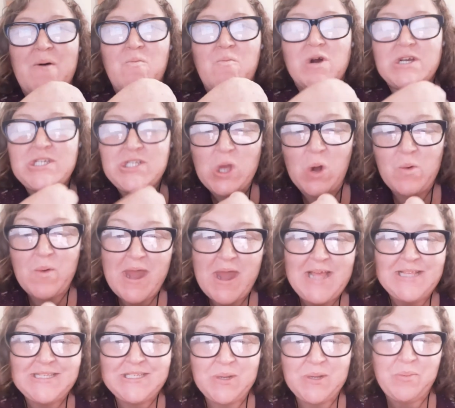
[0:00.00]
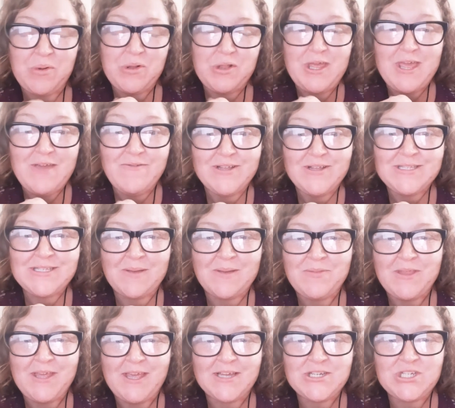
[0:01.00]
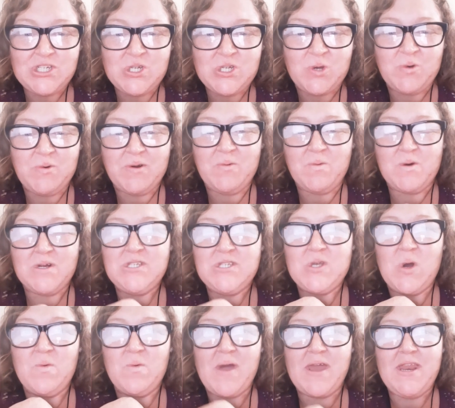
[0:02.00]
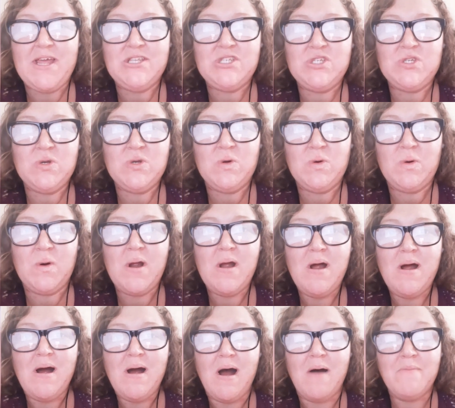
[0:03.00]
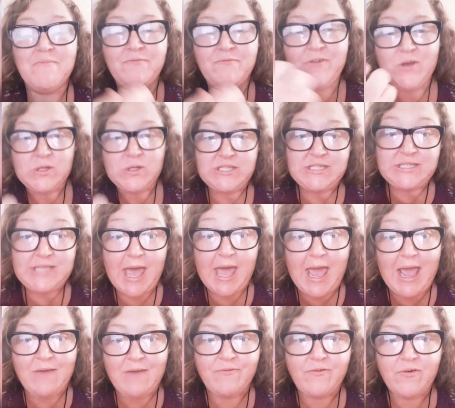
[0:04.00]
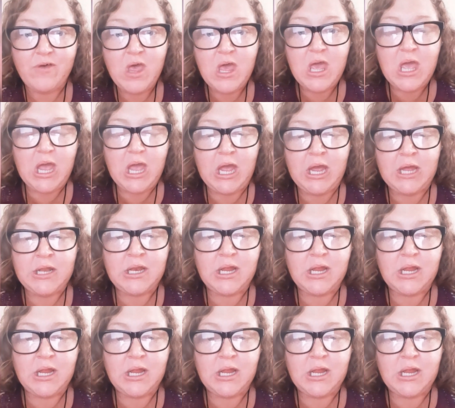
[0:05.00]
we're so ready to believe in something as children. We're so ready to feel safe in